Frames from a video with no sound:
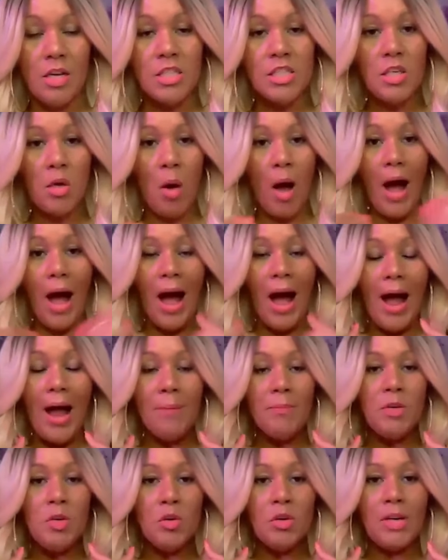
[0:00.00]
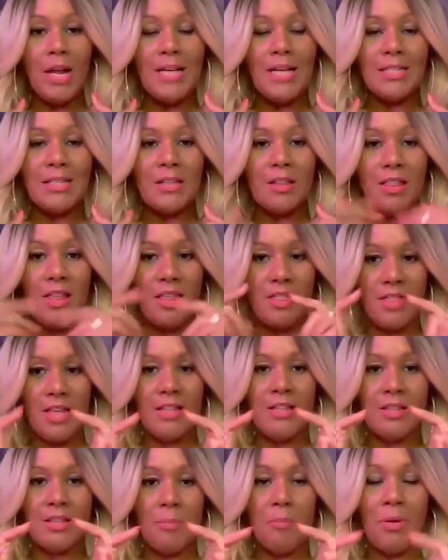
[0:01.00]
So I'm utilizing the
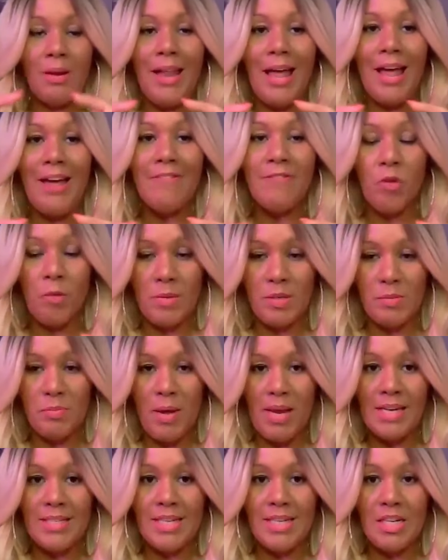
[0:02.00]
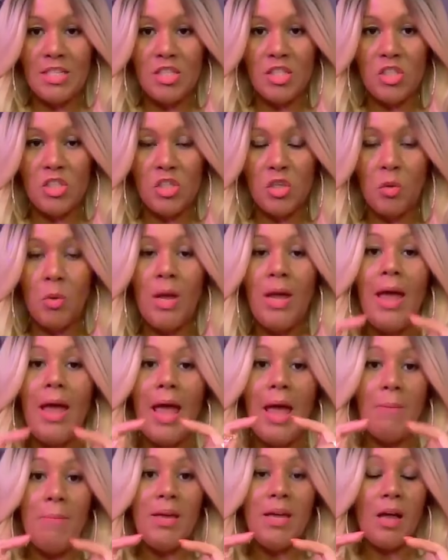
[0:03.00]
things the platform is paying attention to.
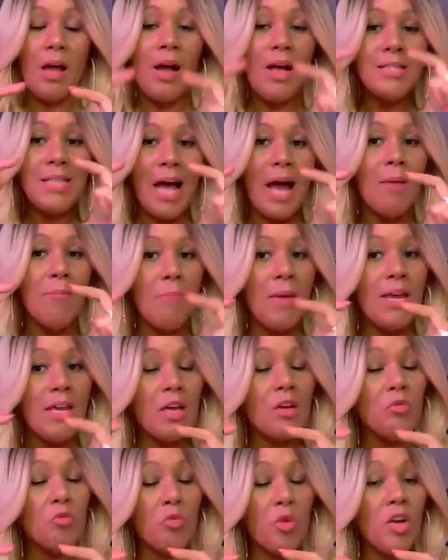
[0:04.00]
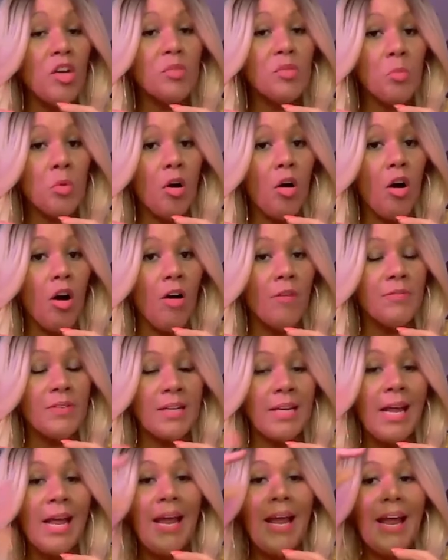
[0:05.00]
And because I'm making reels more
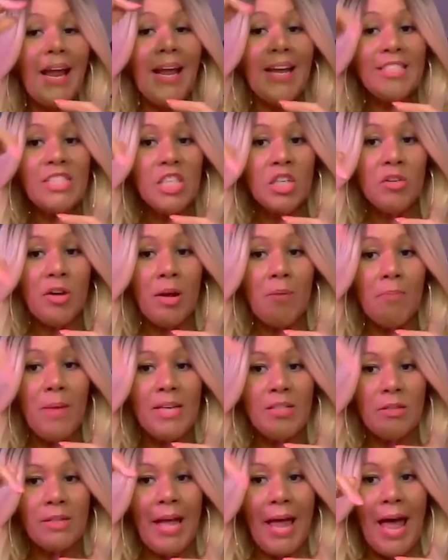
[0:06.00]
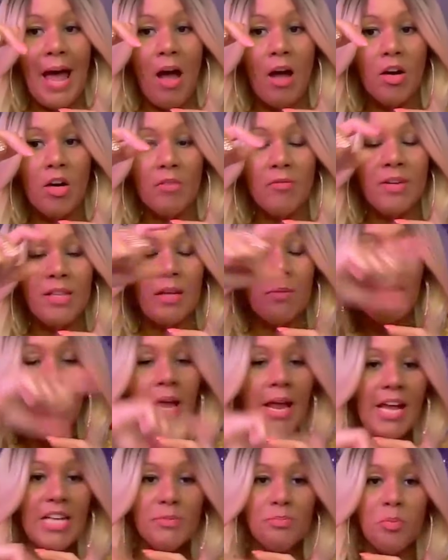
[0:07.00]
often, Instagram, based on the algorithm,
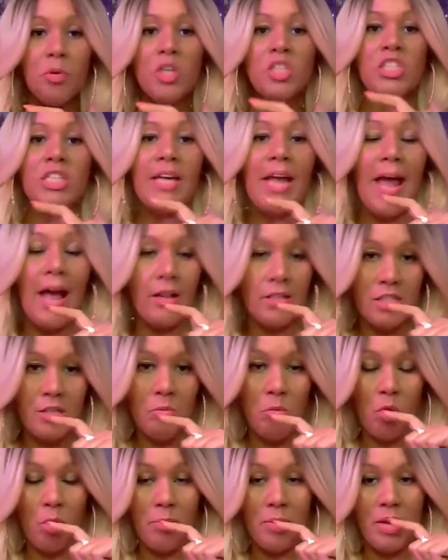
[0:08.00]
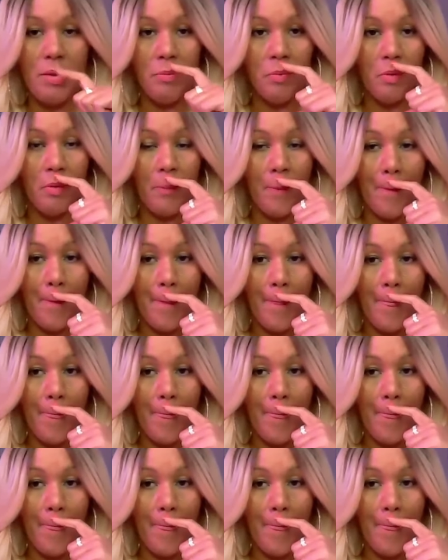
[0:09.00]
is pushing it out to more people.